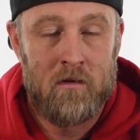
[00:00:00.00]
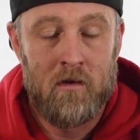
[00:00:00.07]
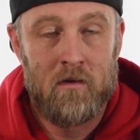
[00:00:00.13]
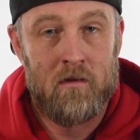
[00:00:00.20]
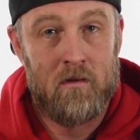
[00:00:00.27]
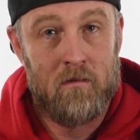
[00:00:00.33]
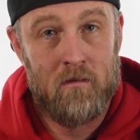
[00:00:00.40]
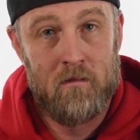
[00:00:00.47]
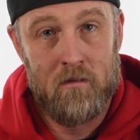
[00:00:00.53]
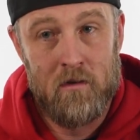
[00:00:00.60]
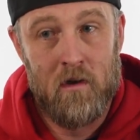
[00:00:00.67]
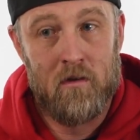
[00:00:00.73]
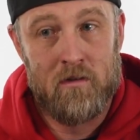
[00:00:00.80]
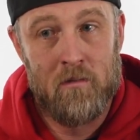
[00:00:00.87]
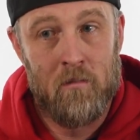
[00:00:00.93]
you
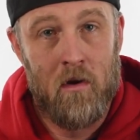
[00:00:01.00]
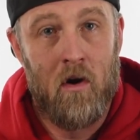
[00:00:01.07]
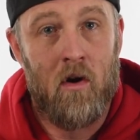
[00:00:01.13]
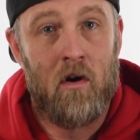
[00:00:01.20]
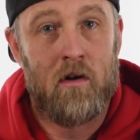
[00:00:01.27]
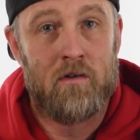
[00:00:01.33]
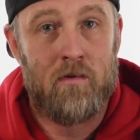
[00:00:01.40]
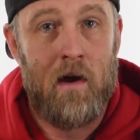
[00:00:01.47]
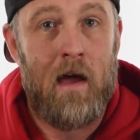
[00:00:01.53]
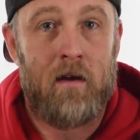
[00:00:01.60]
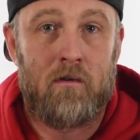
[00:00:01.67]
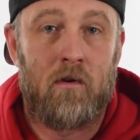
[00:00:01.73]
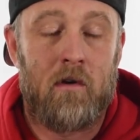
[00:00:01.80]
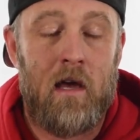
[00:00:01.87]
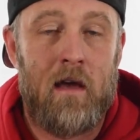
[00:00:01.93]
know, some large
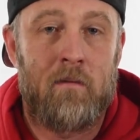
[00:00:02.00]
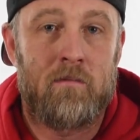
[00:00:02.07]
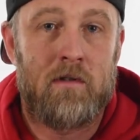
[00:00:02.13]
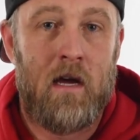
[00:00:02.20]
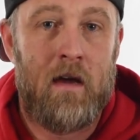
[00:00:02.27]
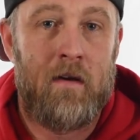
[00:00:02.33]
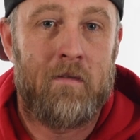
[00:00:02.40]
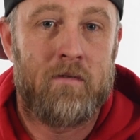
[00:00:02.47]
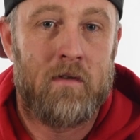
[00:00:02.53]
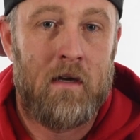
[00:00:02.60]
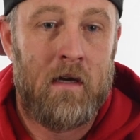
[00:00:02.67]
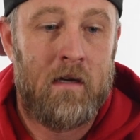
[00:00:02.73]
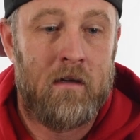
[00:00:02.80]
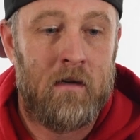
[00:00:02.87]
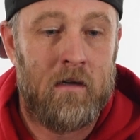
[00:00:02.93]
radical camshafts,
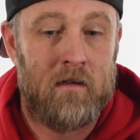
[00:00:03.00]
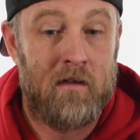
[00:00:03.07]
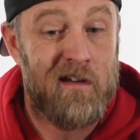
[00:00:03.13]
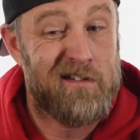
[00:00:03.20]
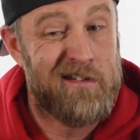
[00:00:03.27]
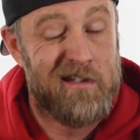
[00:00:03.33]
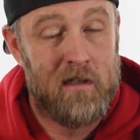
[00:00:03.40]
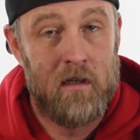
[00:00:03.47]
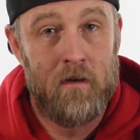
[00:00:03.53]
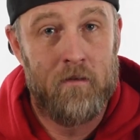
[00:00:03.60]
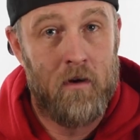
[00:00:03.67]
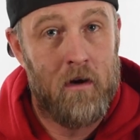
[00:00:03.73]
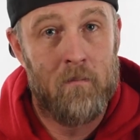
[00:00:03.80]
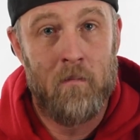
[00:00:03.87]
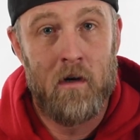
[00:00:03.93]
and it doesn't give
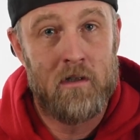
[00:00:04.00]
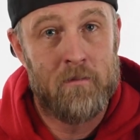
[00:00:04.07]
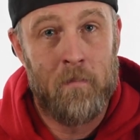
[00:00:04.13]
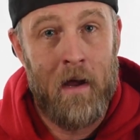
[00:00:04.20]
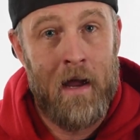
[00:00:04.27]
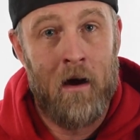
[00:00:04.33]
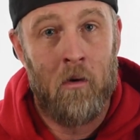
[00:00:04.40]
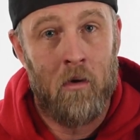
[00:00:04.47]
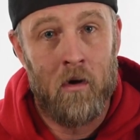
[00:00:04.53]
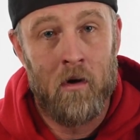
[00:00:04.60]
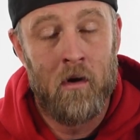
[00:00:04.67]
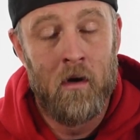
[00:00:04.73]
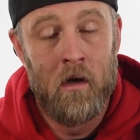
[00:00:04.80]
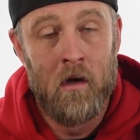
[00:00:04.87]
up much power